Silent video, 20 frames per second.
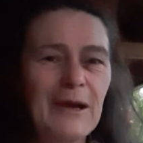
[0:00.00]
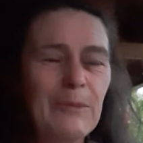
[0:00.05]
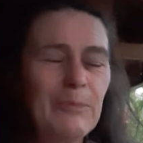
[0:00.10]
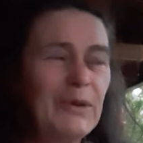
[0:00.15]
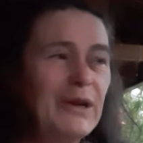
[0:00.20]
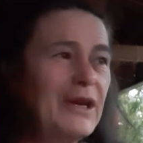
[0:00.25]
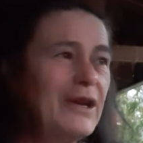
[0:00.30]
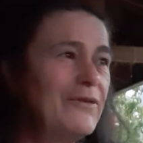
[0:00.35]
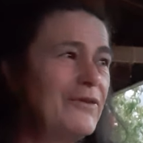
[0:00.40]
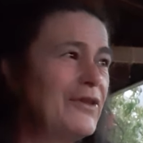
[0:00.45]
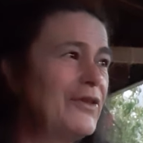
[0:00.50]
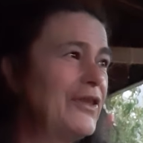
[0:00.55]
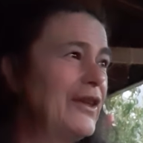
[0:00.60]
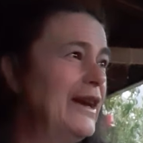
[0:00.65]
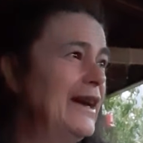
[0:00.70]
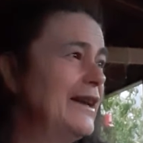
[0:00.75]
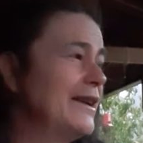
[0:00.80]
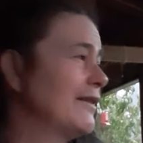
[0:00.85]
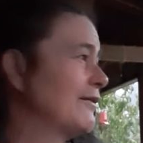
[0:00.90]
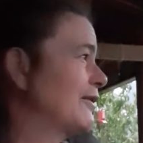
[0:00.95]
but even
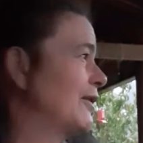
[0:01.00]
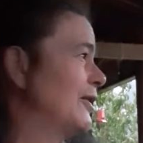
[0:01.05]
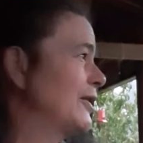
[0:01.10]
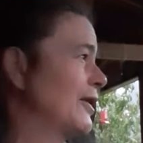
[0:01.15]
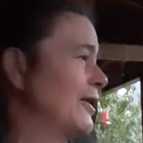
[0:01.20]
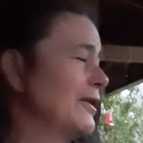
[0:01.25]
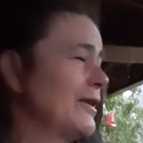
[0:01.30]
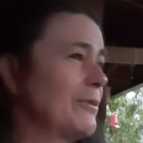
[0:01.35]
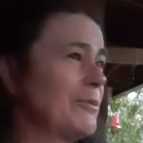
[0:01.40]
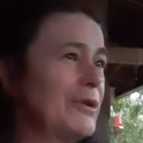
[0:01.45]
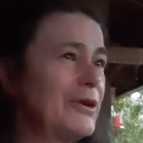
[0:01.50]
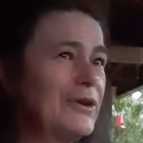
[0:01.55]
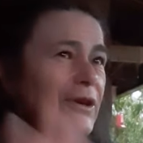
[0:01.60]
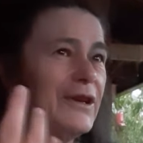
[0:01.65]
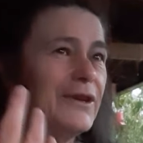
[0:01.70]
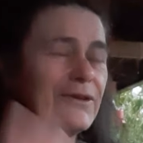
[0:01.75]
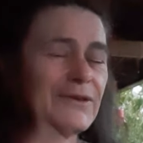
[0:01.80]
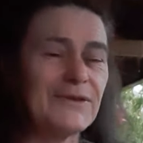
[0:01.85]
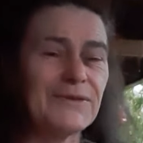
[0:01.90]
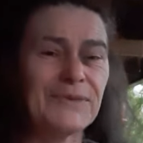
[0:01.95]
then, I've got all them
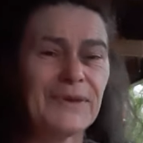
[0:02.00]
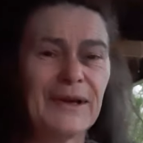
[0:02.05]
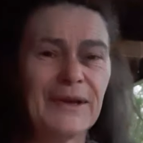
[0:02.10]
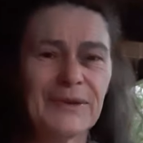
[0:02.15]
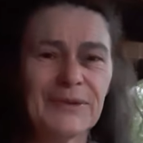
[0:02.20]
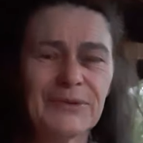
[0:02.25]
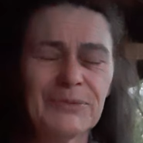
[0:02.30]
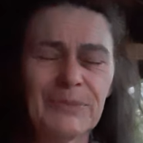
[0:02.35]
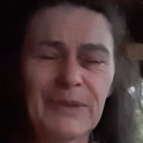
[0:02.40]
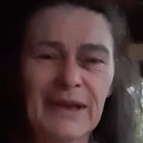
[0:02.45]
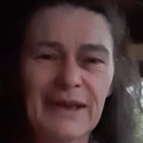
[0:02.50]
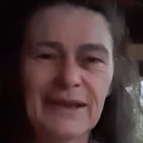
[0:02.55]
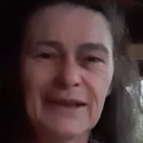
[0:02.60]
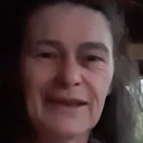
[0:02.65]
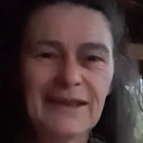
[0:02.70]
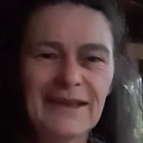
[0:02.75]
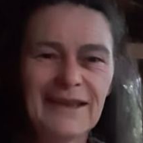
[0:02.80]
critters around me.